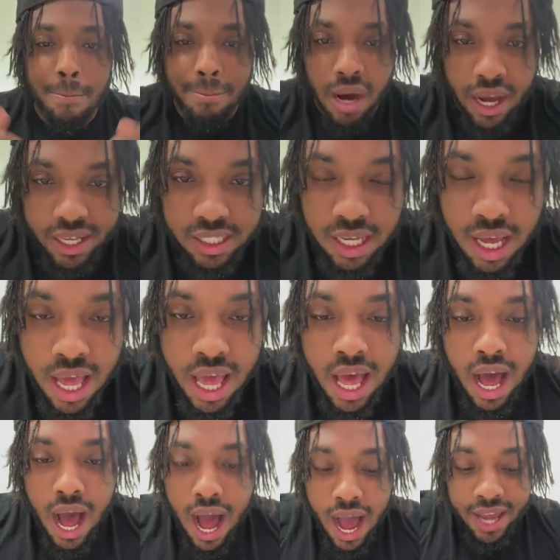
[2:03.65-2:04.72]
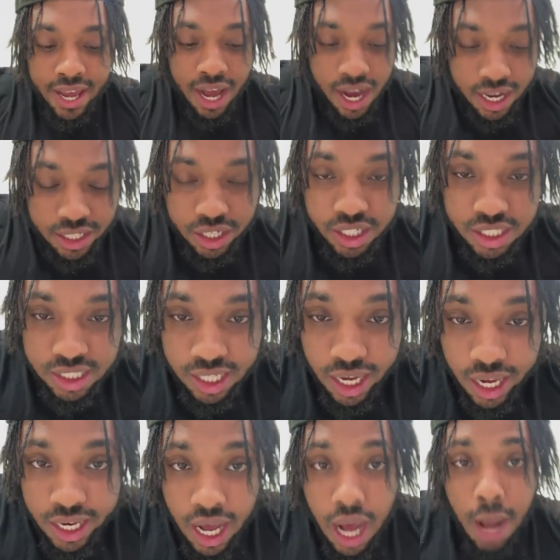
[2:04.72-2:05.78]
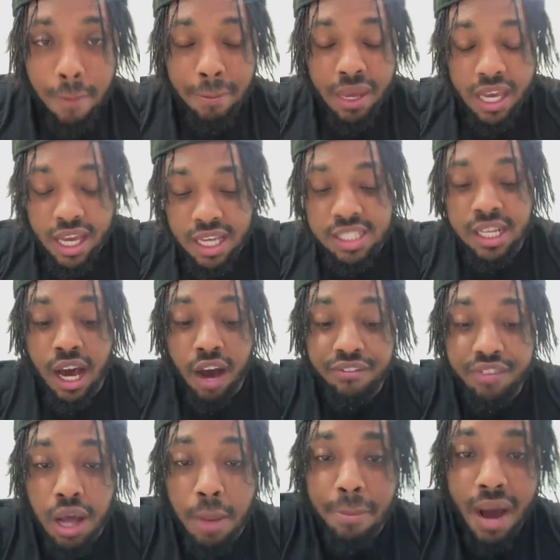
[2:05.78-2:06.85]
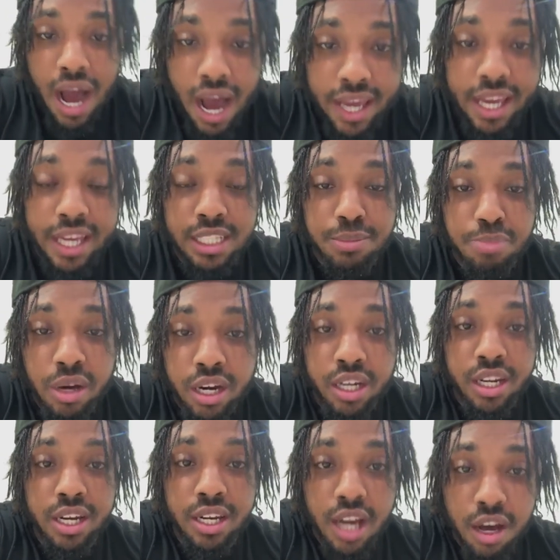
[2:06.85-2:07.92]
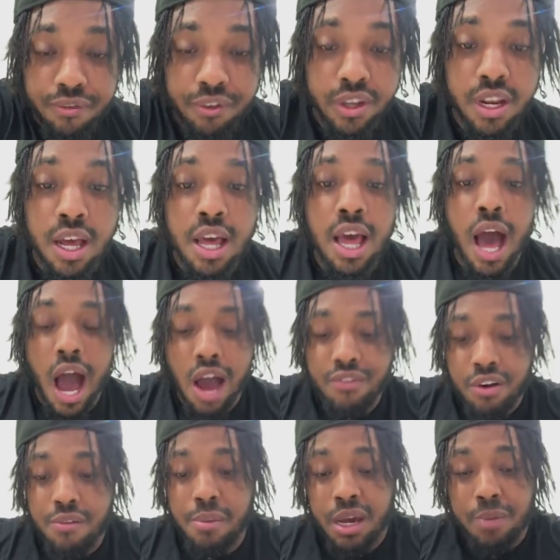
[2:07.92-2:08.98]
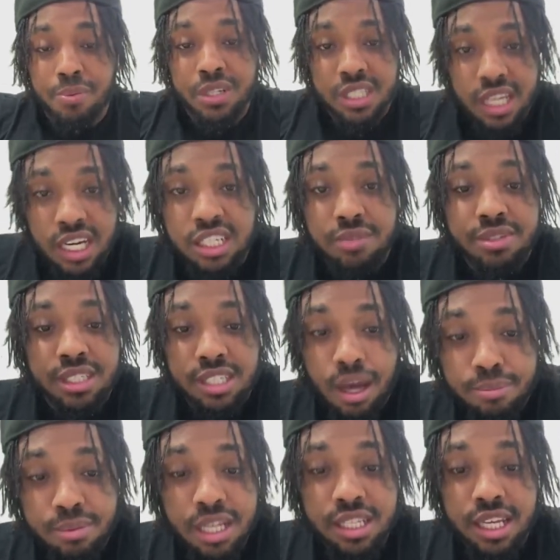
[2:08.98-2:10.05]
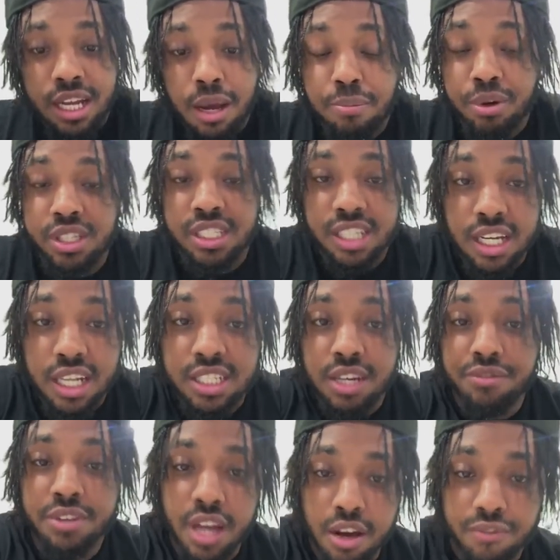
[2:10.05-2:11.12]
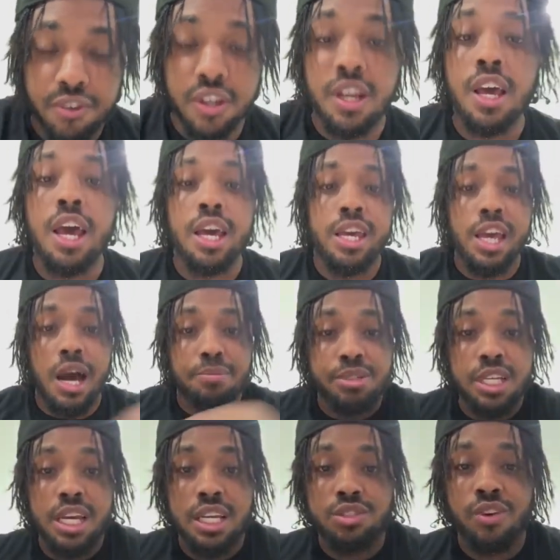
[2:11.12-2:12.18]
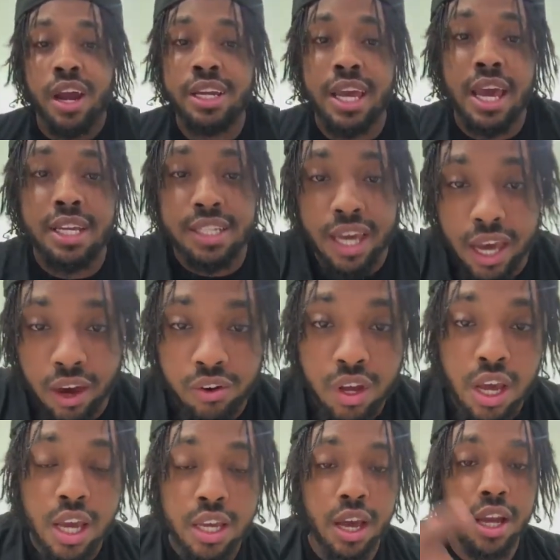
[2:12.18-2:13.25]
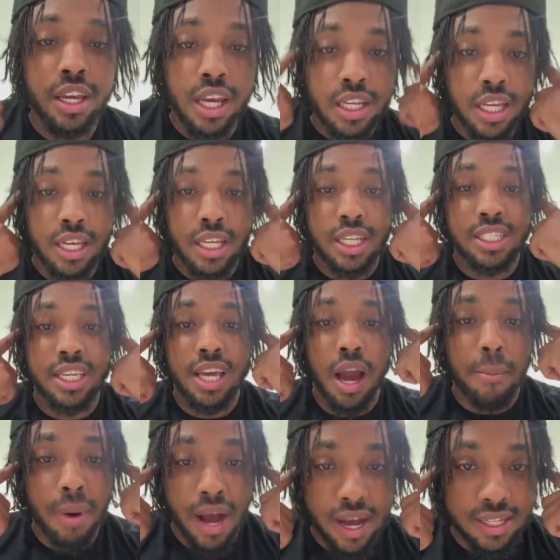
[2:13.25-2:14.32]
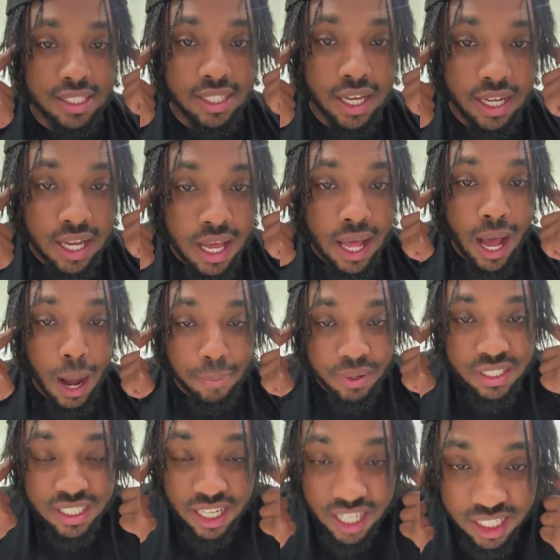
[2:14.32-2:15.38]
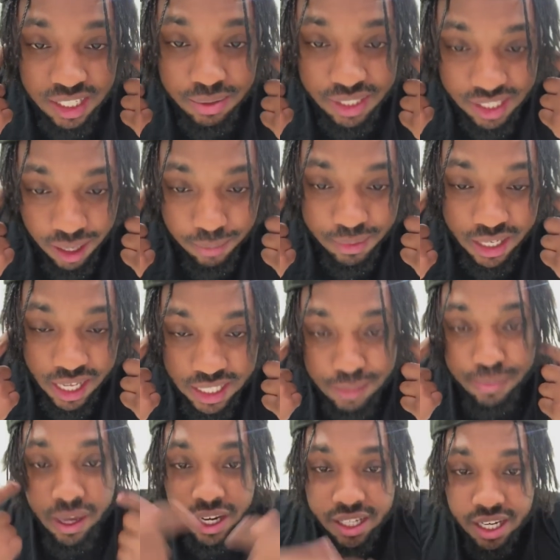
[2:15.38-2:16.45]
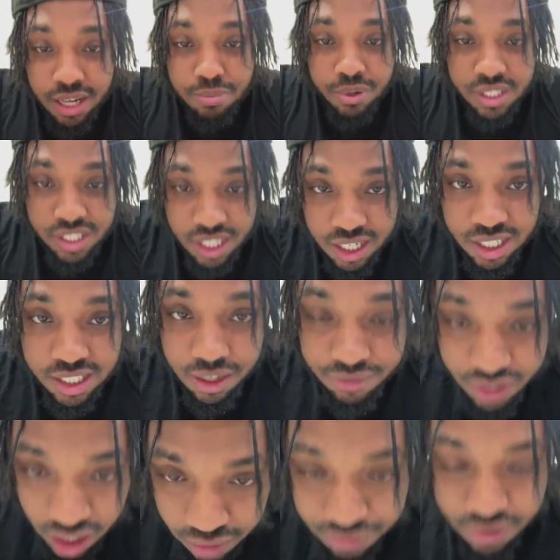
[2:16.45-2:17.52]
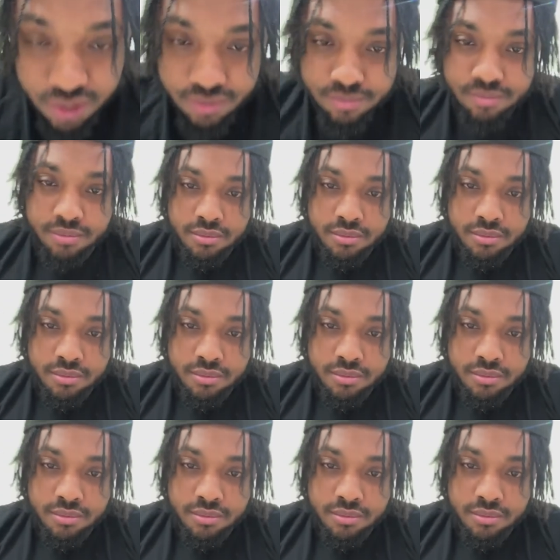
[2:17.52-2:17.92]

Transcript: But I understand a piece of the pie is better than nothing. I'd rather make a percentage of something than a percentage of nothing. Yeah, please write that down. Y'all need to get this in your mindset. A percentage of something is better than a percentage of nothing.